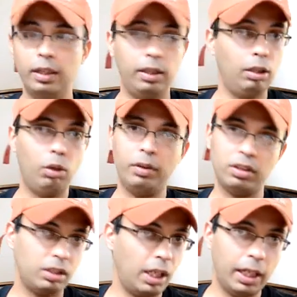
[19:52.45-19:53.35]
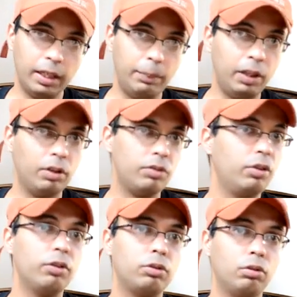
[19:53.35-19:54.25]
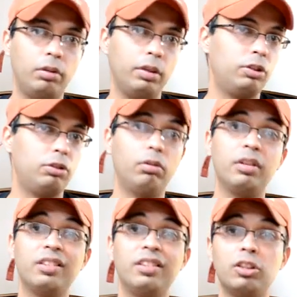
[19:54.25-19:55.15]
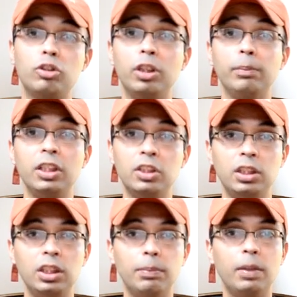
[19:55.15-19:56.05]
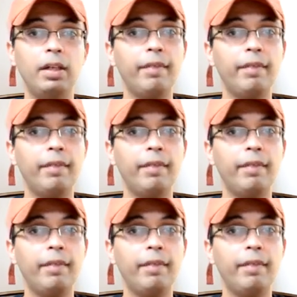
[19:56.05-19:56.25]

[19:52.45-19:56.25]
No, it's not because of the storage. Storage is extremely cheap.